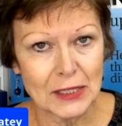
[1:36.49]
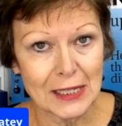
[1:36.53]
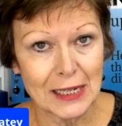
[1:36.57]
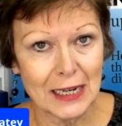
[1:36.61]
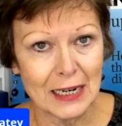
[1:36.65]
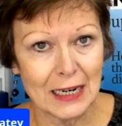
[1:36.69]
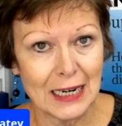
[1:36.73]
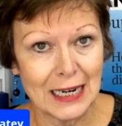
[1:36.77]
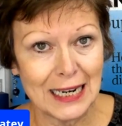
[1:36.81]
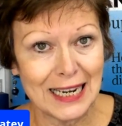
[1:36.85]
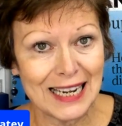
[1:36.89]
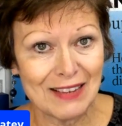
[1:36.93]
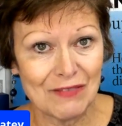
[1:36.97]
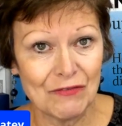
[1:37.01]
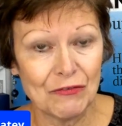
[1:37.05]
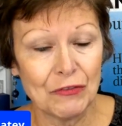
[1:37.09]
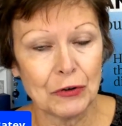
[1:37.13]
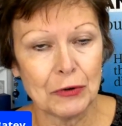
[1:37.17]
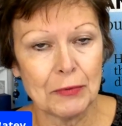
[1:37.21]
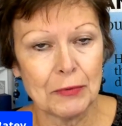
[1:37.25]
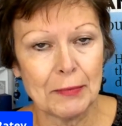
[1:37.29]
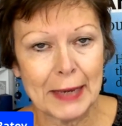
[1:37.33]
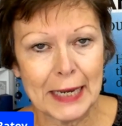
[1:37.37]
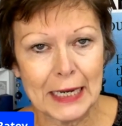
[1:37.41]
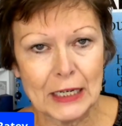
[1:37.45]
getting
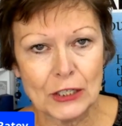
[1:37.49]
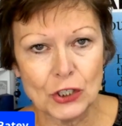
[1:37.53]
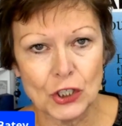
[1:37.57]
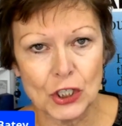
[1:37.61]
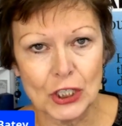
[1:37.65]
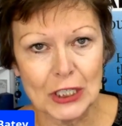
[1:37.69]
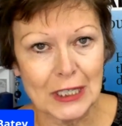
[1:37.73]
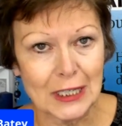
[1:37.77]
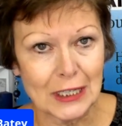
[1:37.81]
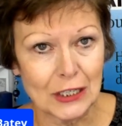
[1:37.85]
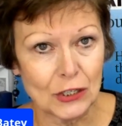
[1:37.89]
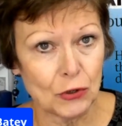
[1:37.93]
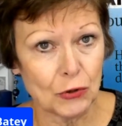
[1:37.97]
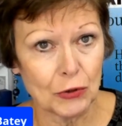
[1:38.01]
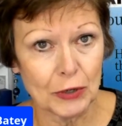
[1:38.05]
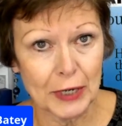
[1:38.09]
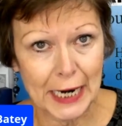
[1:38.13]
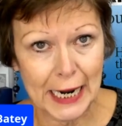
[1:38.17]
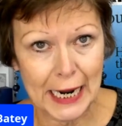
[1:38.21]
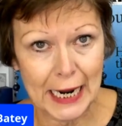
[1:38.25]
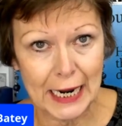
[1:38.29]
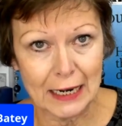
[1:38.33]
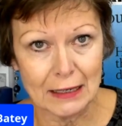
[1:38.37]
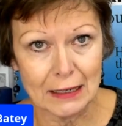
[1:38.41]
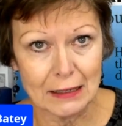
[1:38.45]
information in your
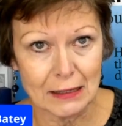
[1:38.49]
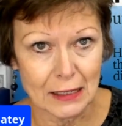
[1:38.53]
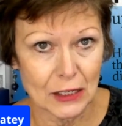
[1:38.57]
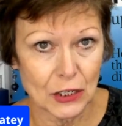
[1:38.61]
hands